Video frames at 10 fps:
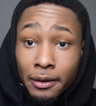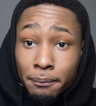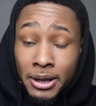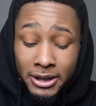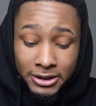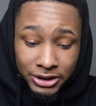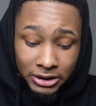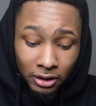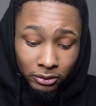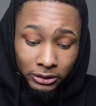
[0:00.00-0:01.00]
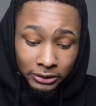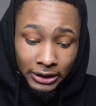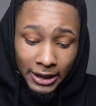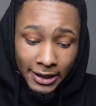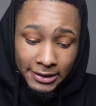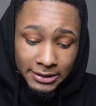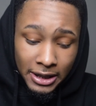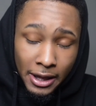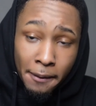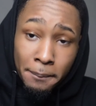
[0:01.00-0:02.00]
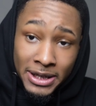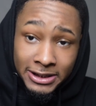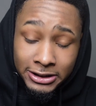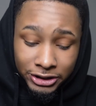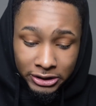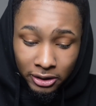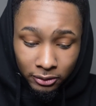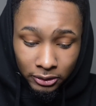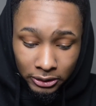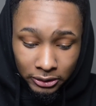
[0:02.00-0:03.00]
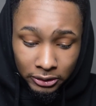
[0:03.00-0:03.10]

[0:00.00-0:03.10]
PNG only, you guys. PNG only.